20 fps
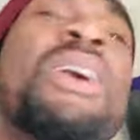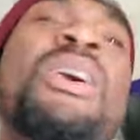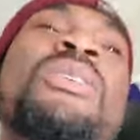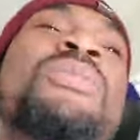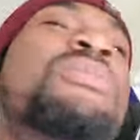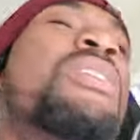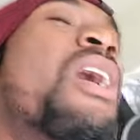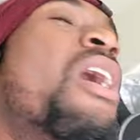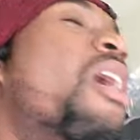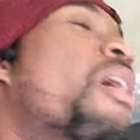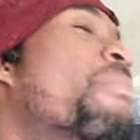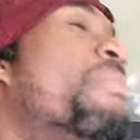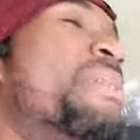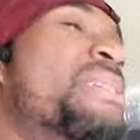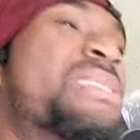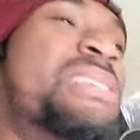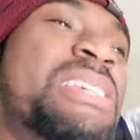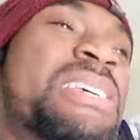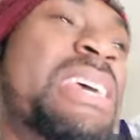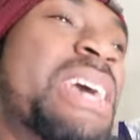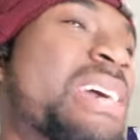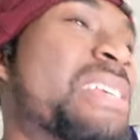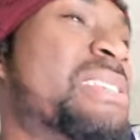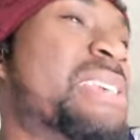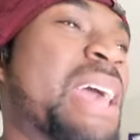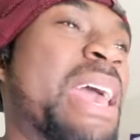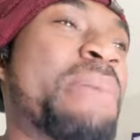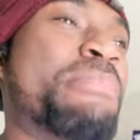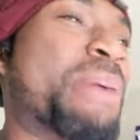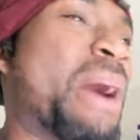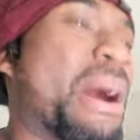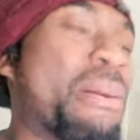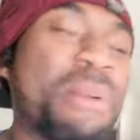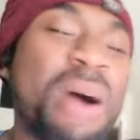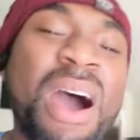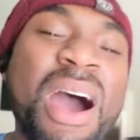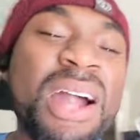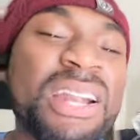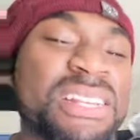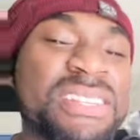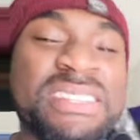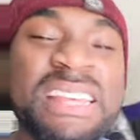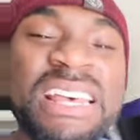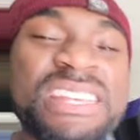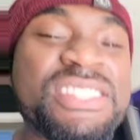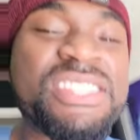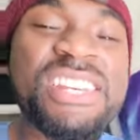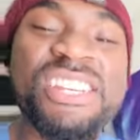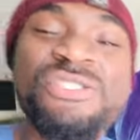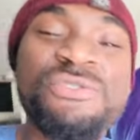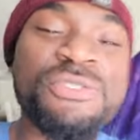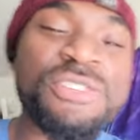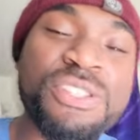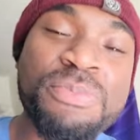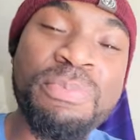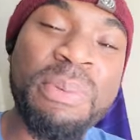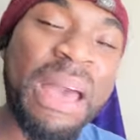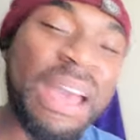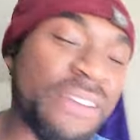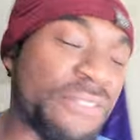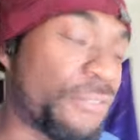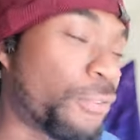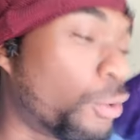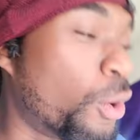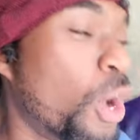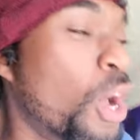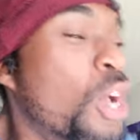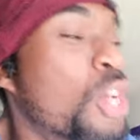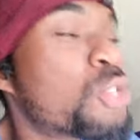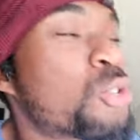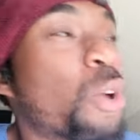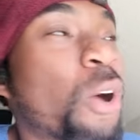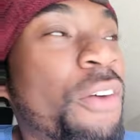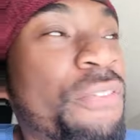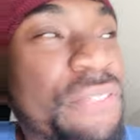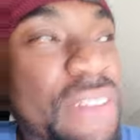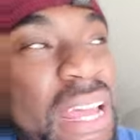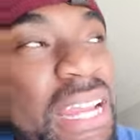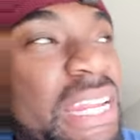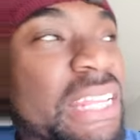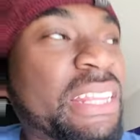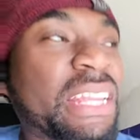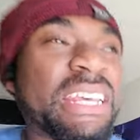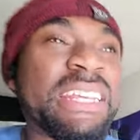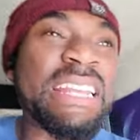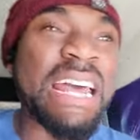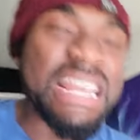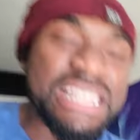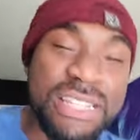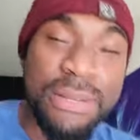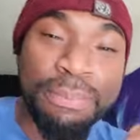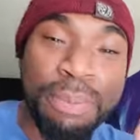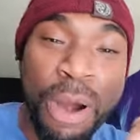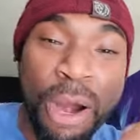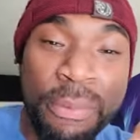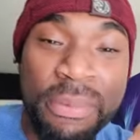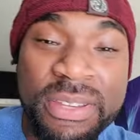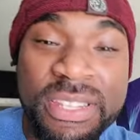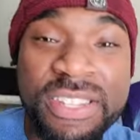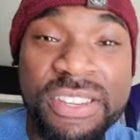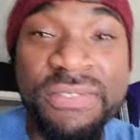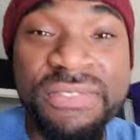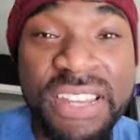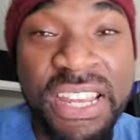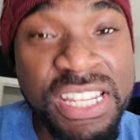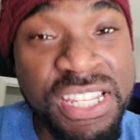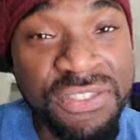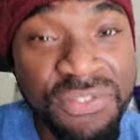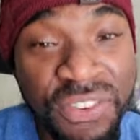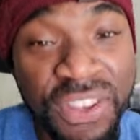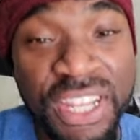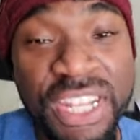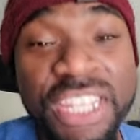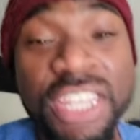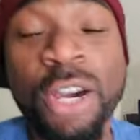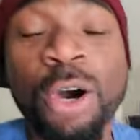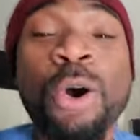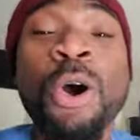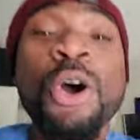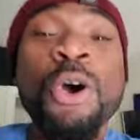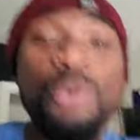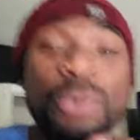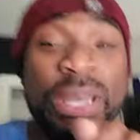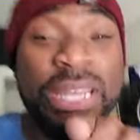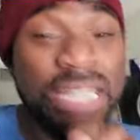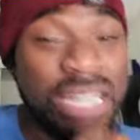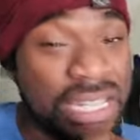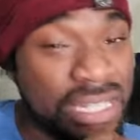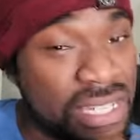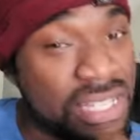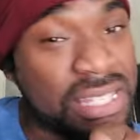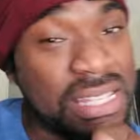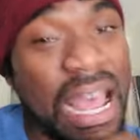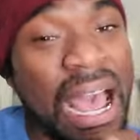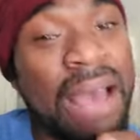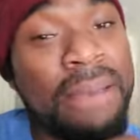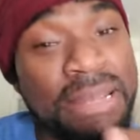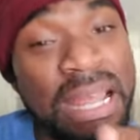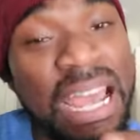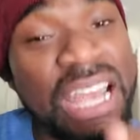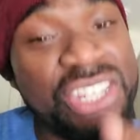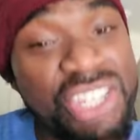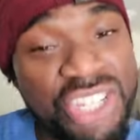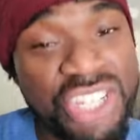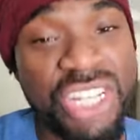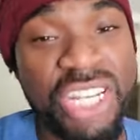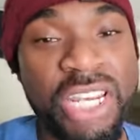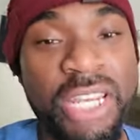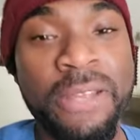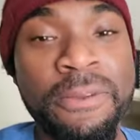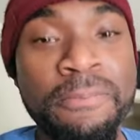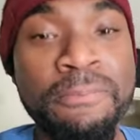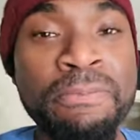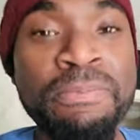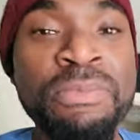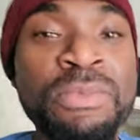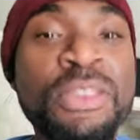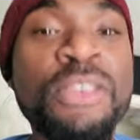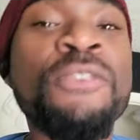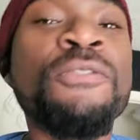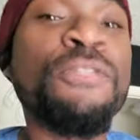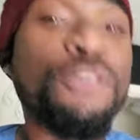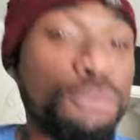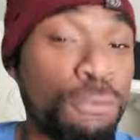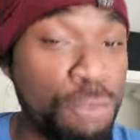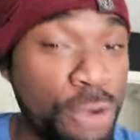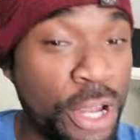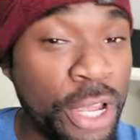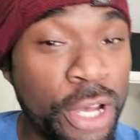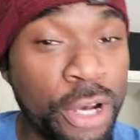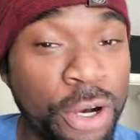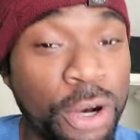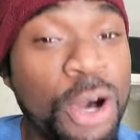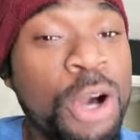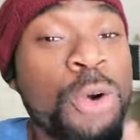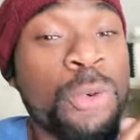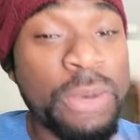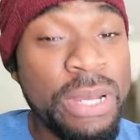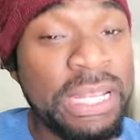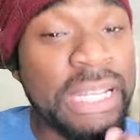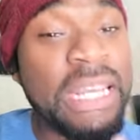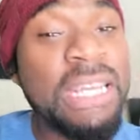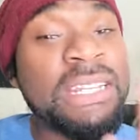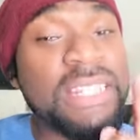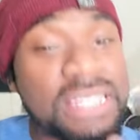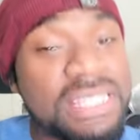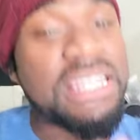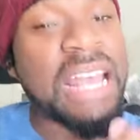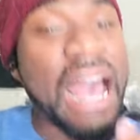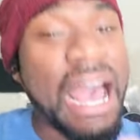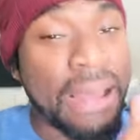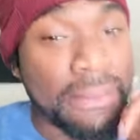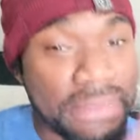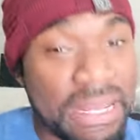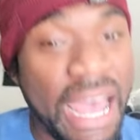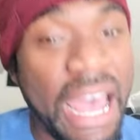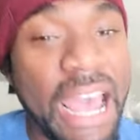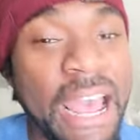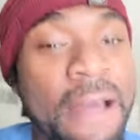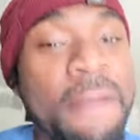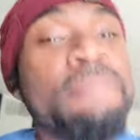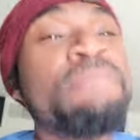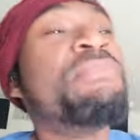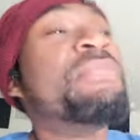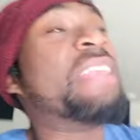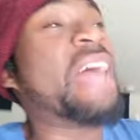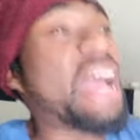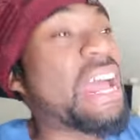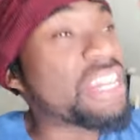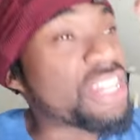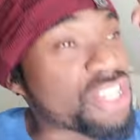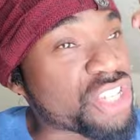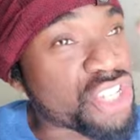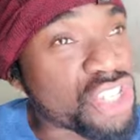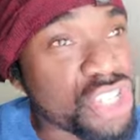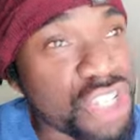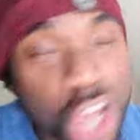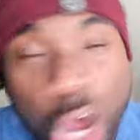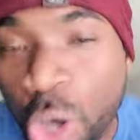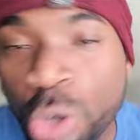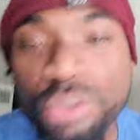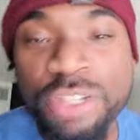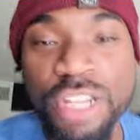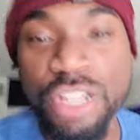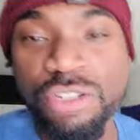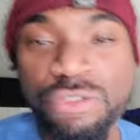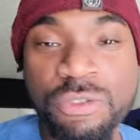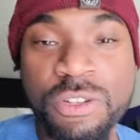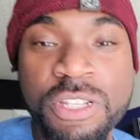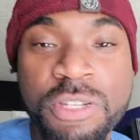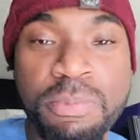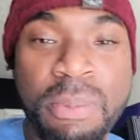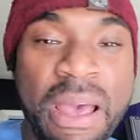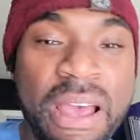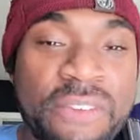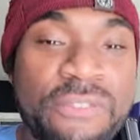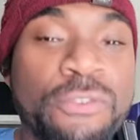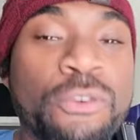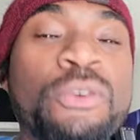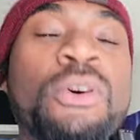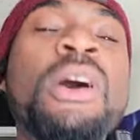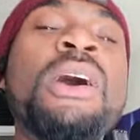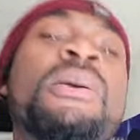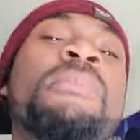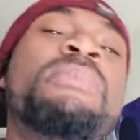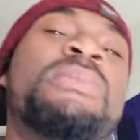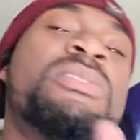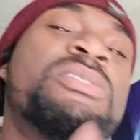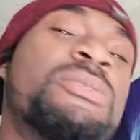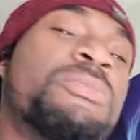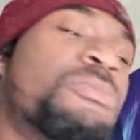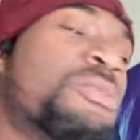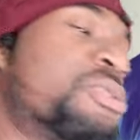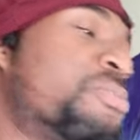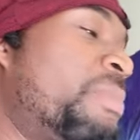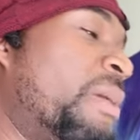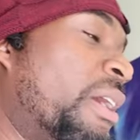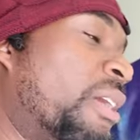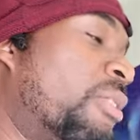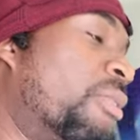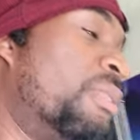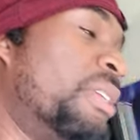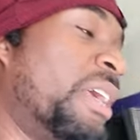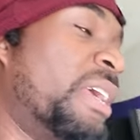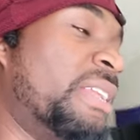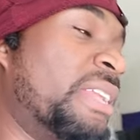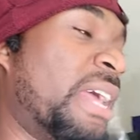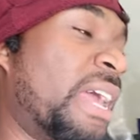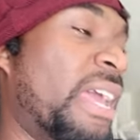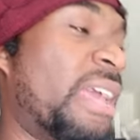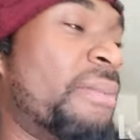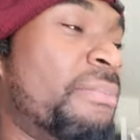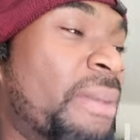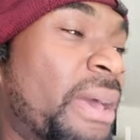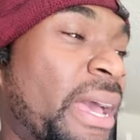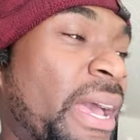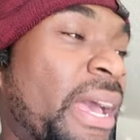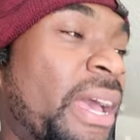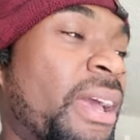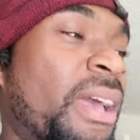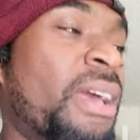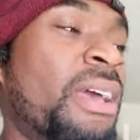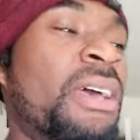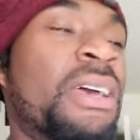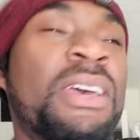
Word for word: don't call BTS K-pop artists. That's disrespectful. So if anything, that's the purpose of this video. We need to stop that shit. For real. We need to stop that. That is so disrespectful. Put some respect on their name, man.